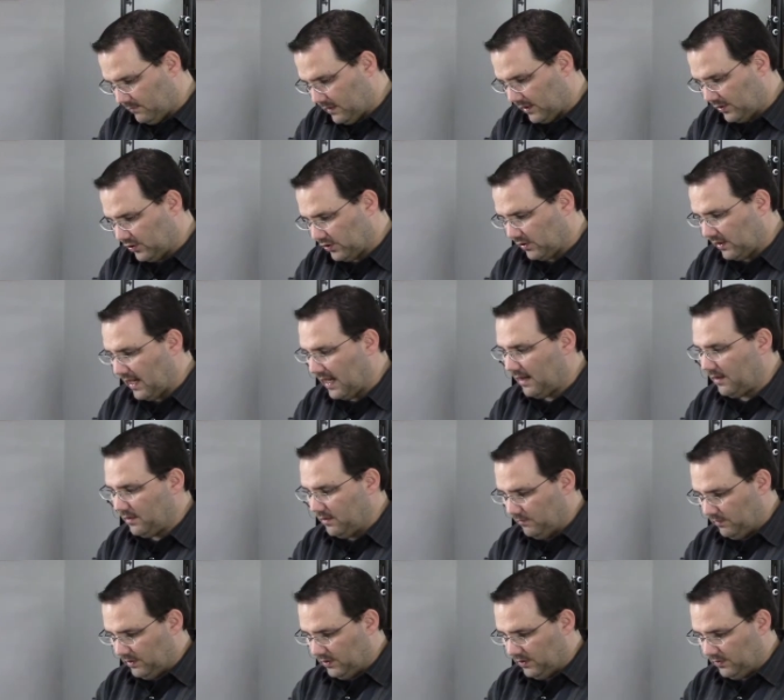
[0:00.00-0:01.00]
not sure how
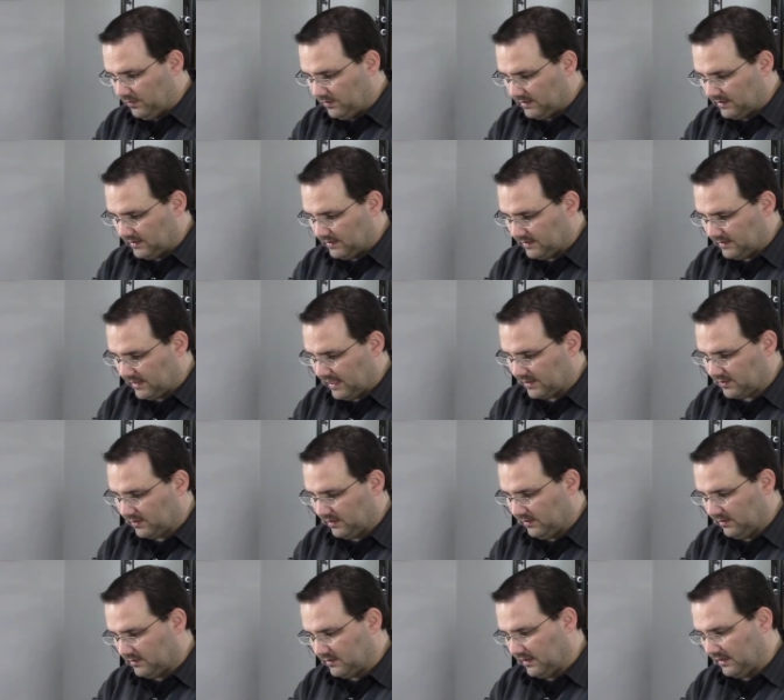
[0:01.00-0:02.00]
you would use this. It
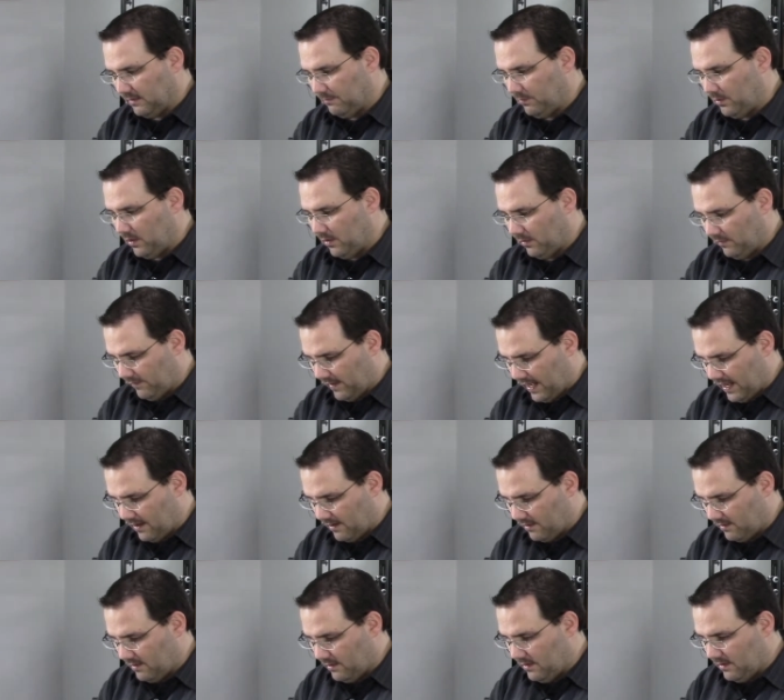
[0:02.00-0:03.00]
actually looks like a ball of
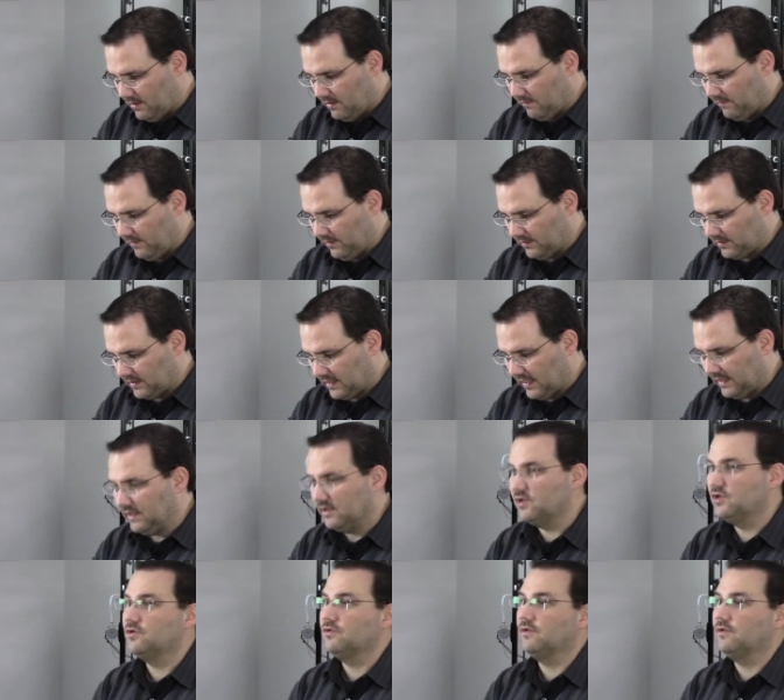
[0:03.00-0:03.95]
hair. Feels kind of